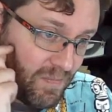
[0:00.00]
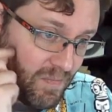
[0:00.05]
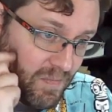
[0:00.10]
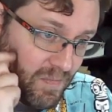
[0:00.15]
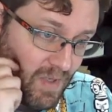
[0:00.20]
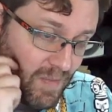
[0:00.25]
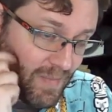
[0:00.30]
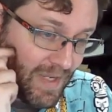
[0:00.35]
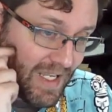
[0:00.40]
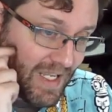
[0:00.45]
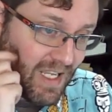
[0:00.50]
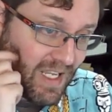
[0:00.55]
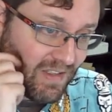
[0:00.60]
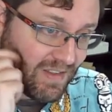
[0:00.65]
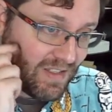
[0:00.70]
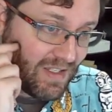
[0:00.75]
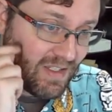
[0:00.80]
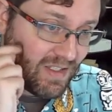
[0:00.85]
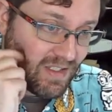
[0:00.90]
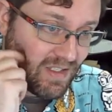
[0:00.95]
but my
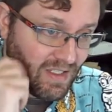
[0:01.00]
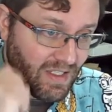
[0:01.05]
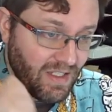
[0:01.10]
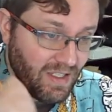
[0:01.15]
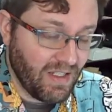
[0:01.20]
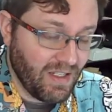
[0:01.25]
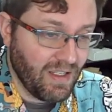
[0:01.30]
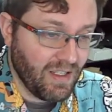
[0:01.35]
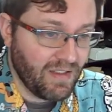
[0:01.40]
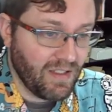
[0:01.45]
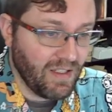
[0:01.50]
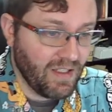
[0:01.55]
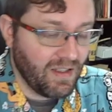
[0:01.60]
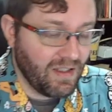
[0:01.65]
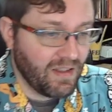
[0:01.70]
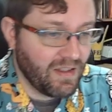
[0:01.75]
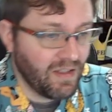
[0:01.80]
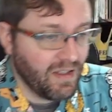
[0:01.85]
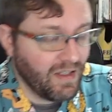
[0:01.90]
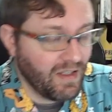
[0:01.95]
guess is
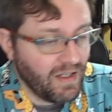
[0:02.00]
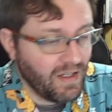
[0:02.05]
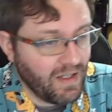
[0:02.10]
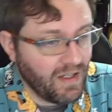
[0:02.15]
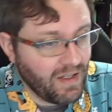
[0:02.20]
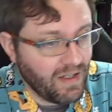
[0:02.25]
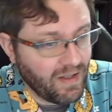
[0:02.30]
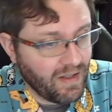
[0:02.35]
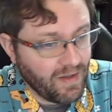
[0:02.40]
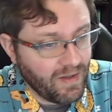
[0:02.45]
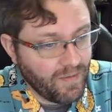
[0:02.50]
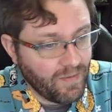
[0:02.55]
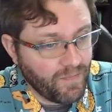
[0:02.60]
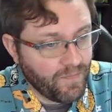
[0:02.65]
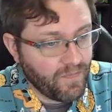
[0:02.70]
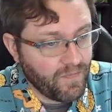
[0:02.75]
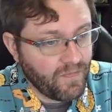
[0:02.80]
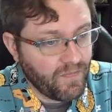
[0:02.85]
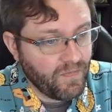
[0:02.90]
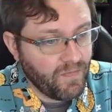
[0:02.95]
that
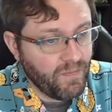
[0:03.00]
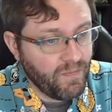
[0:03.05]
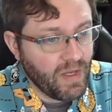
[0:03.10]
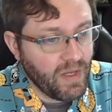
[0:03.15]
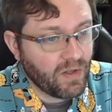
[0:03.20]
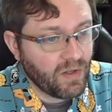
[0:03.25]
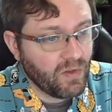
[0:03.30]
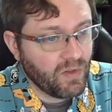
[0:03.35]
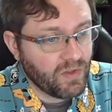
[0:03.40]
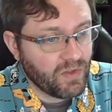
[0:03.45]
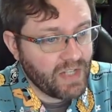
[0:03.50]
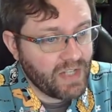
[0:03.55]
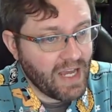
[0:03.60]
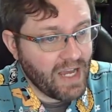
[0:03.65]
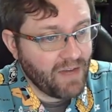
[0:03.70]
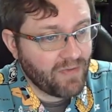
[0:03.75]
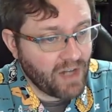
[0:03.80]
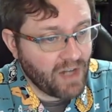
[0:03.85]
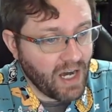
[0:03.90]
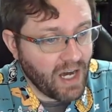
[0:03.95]
medical
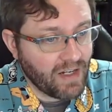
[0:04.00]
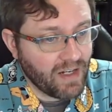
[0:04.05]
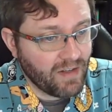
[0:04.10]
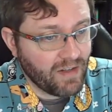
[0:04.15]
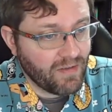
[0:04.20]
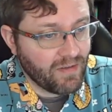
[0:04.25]
staff caught it